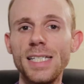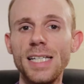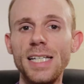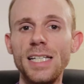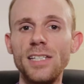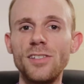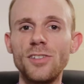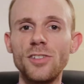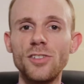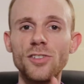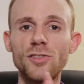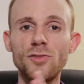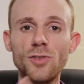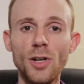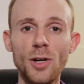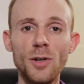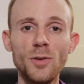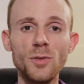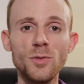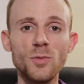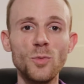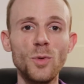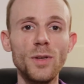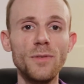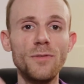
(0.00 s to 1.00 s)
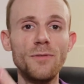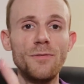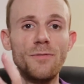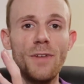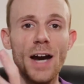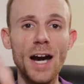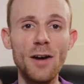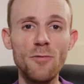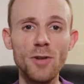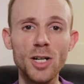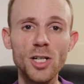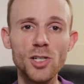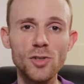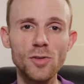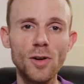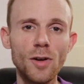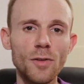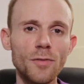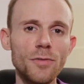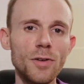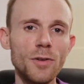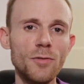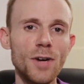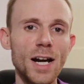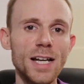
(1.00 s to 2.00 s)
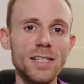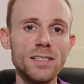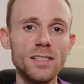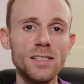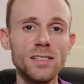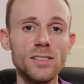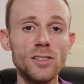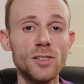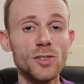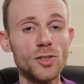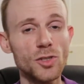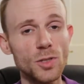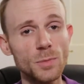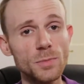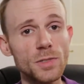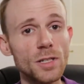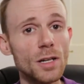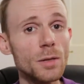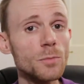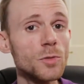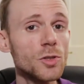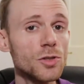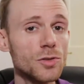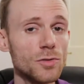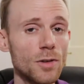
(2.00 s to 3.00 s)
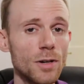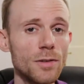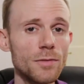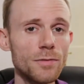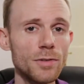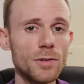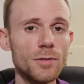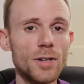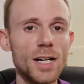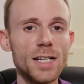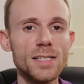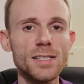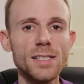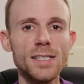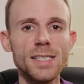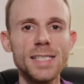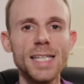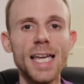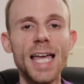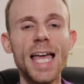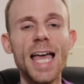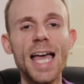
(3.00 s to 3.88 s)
is stones with very strong fluorescence, and sometimes strong fluorescence,